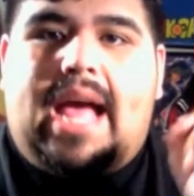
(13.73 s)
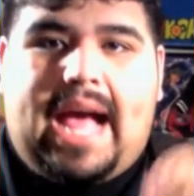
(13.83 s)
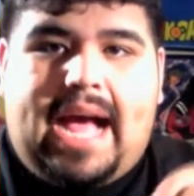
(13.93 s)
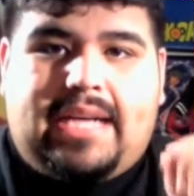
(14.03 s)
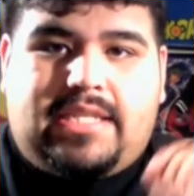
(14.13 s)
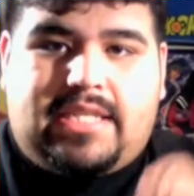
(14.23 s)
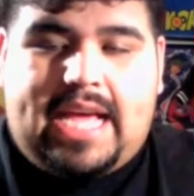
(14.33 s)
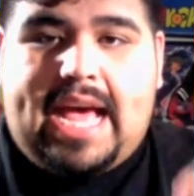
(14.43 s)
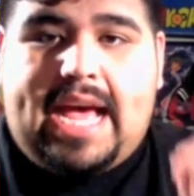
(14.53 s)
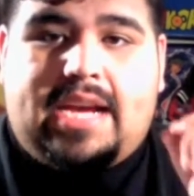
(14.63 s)

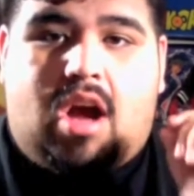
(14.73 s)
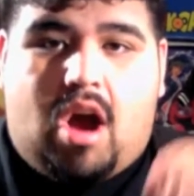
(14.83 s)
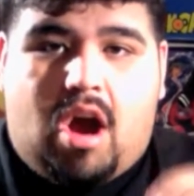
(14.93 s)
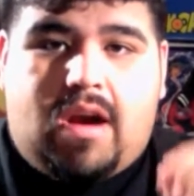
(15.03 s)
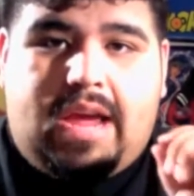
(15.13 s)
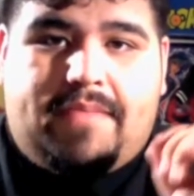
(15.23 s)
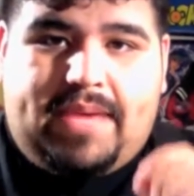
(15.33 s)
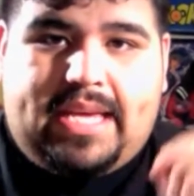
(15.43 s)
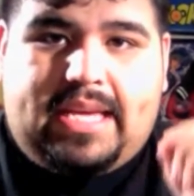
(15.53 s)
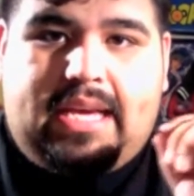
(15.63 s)
hashtag
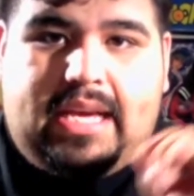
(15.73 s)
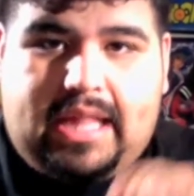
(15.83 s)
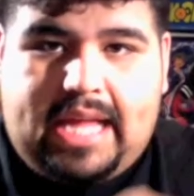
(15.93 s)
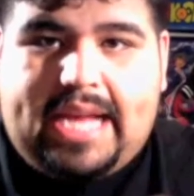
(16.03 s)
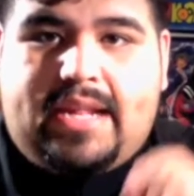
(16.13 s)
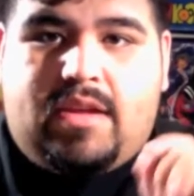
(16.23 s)
RIP Glenn.